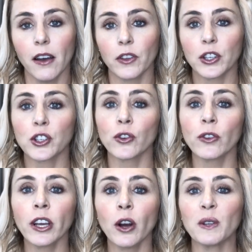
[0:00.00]
The
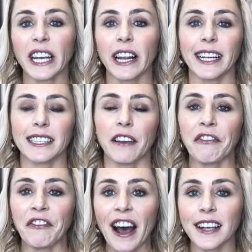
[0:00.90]
Sterling Hotel has a
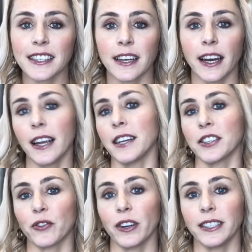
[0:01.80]
fascinating
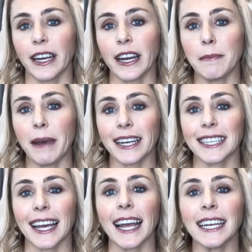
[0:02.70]
history dating back
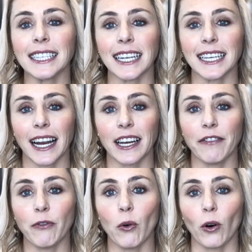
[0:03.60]
to
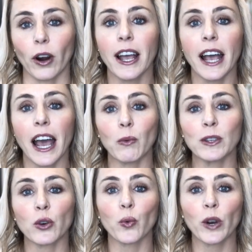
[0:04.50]
1894 and
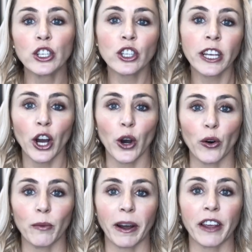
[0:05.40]
was originally
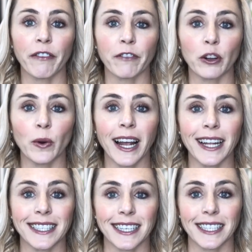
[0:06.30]
owned by the affluent
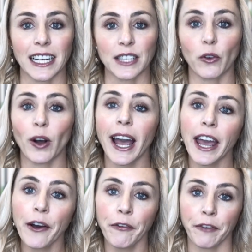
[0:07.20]
and successful
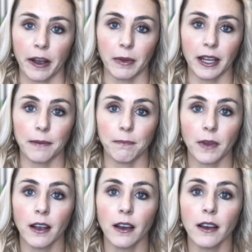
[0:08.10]
Hale family.
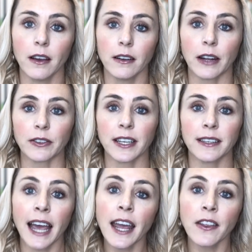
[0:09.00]
Now
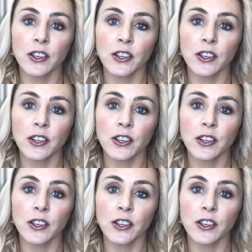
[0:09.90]
today, the